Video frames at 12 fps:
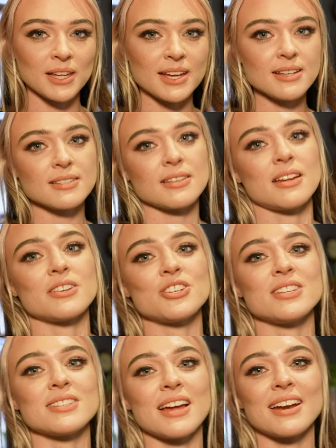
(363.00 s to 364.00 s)
please. And
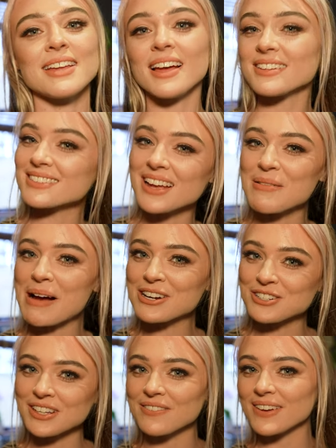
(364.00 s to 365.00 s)
she said, yes, I'm
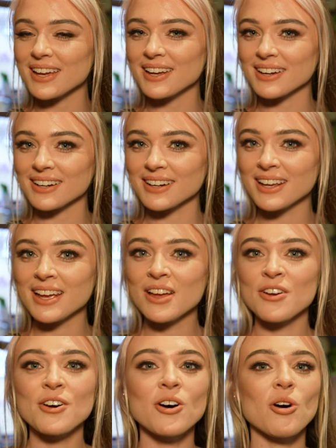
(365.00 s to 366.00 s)
actually vegan.
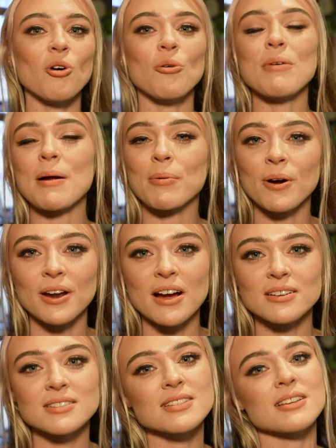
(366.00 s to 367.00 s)
All my
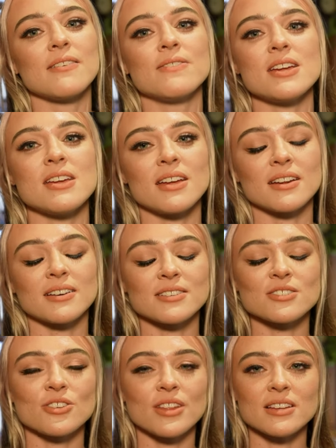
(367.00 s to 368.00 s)
products are vegan.
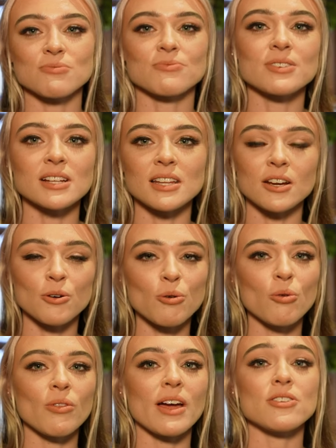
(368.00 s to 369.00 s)
So that's really
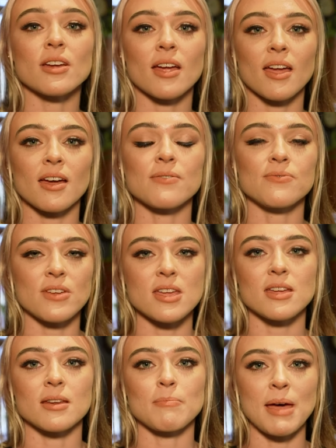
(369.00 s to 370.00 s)
cool that you can get
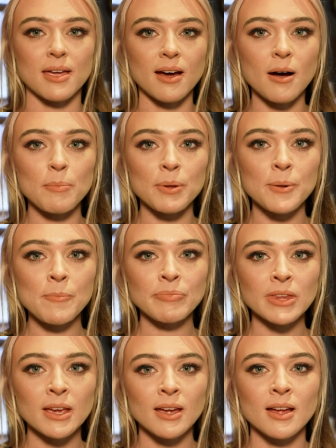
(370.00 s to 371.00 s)
vegan makeup.
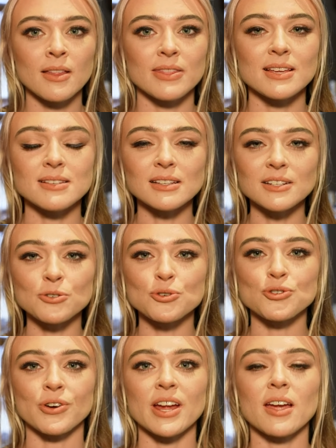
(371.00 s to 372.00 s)
There's a little
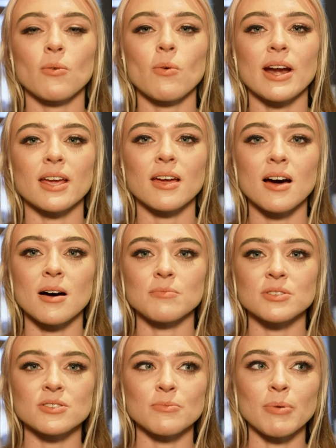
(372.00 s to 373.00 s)
trick when it
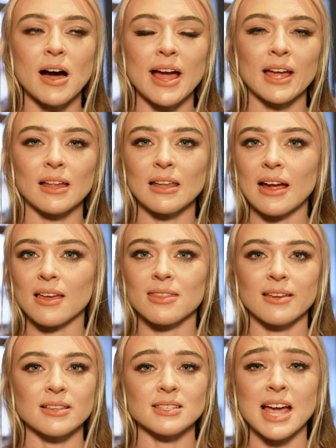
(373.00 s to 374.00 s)
comes to buying like
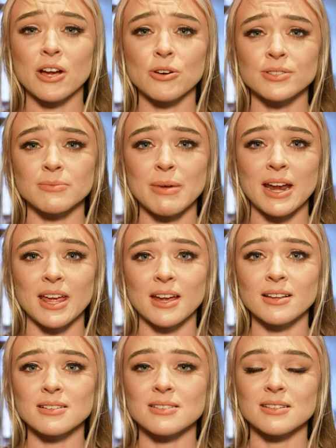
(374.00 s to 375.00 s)
things like
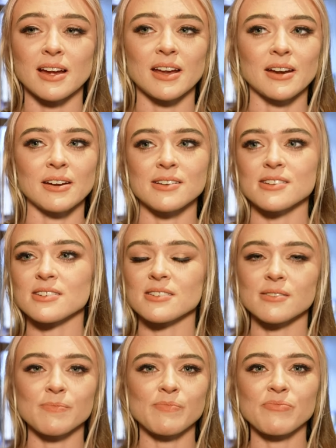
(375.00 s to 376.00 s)
cosmetics and
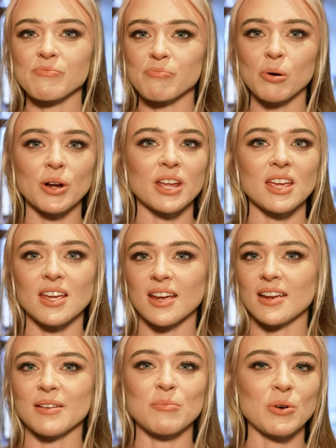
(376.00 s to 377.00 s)

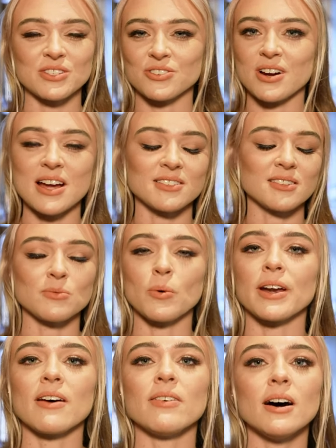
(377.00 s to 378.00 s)
body moisturizers,
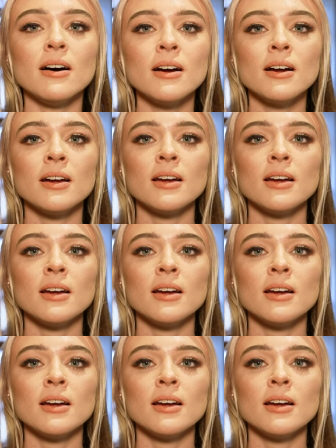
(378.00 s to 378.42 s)
whatever,